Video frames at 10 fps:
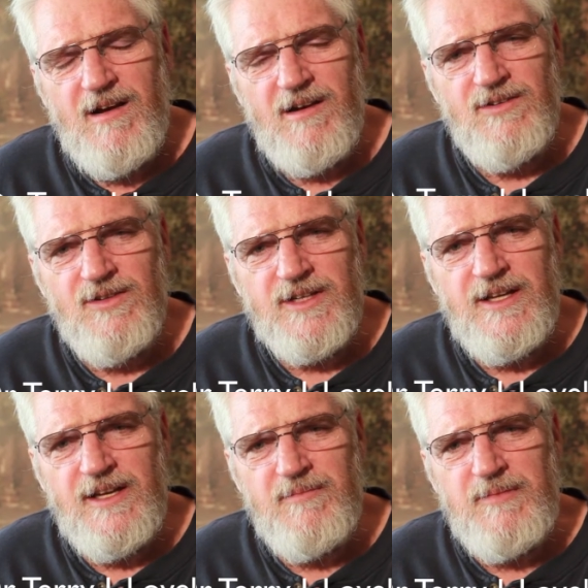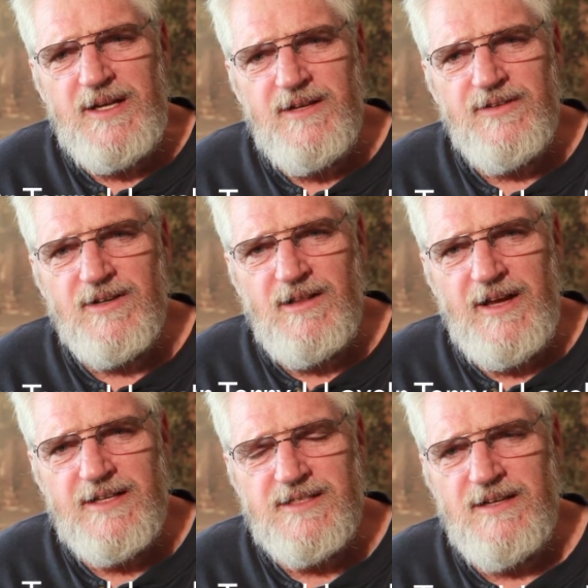are looking at many of their
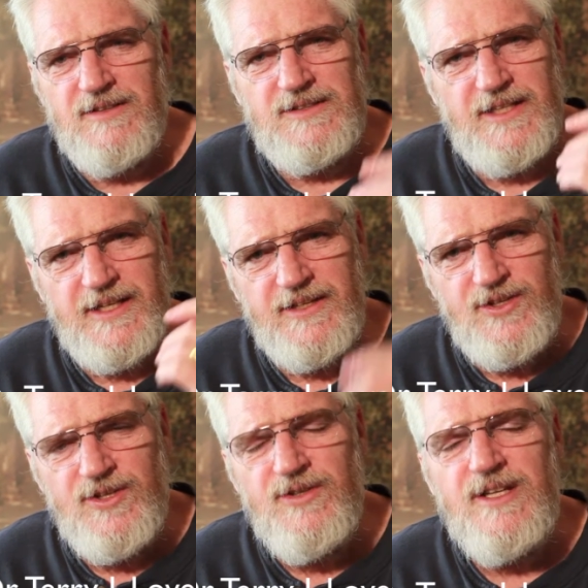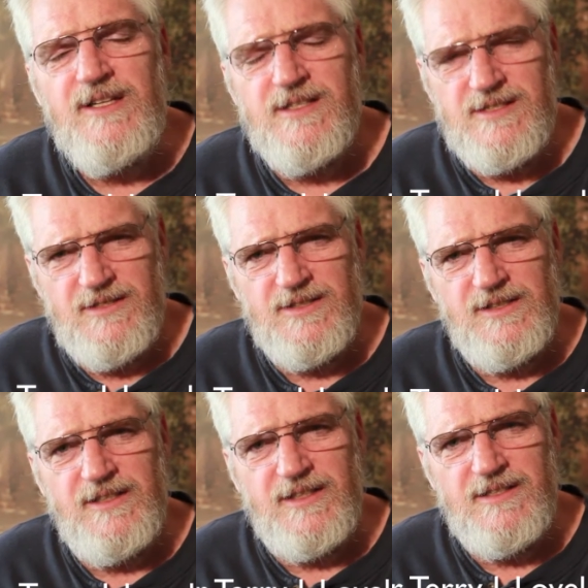clients now and saying, you need to
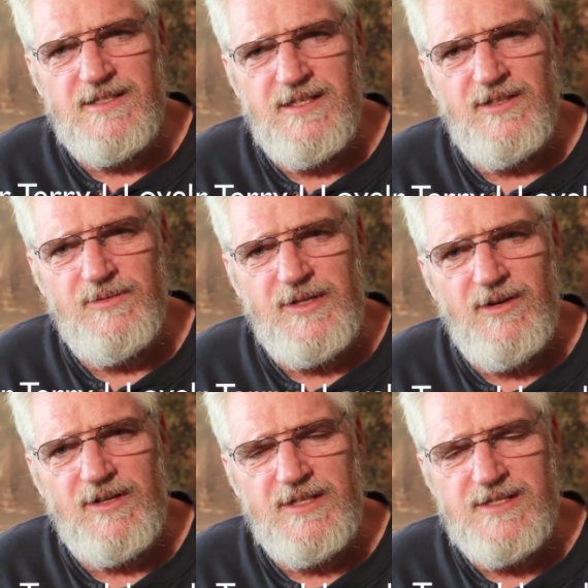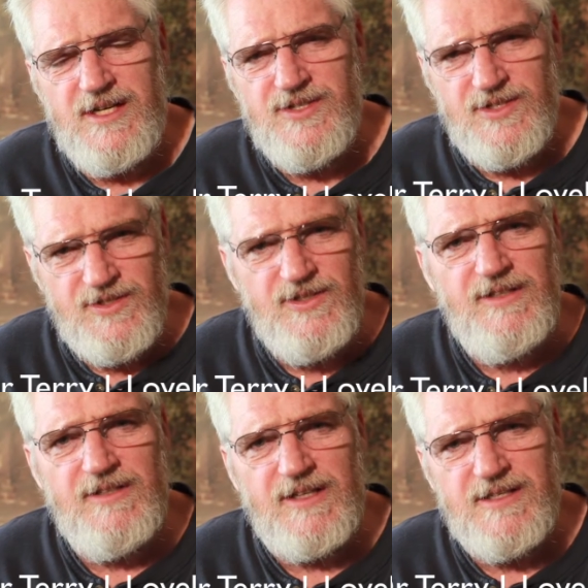seriously consider reorganization, you
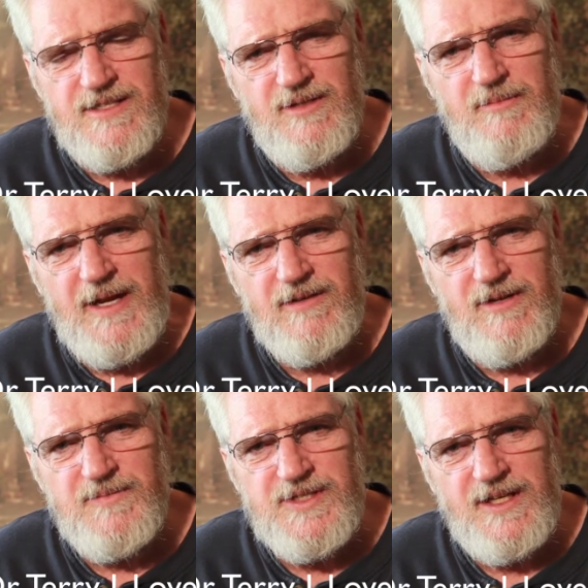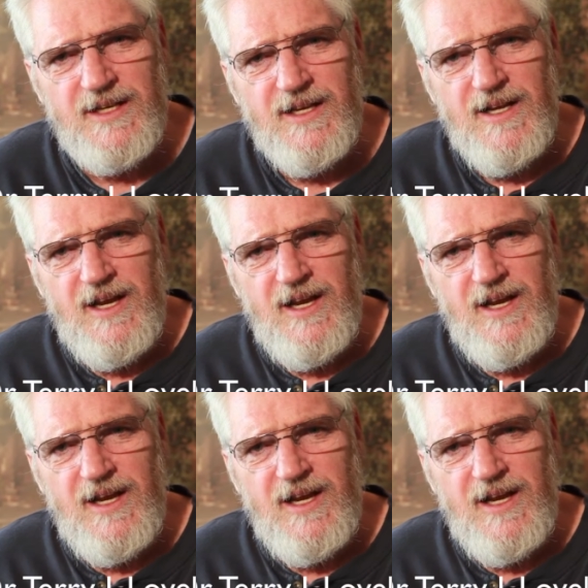need to consider bankruptcy.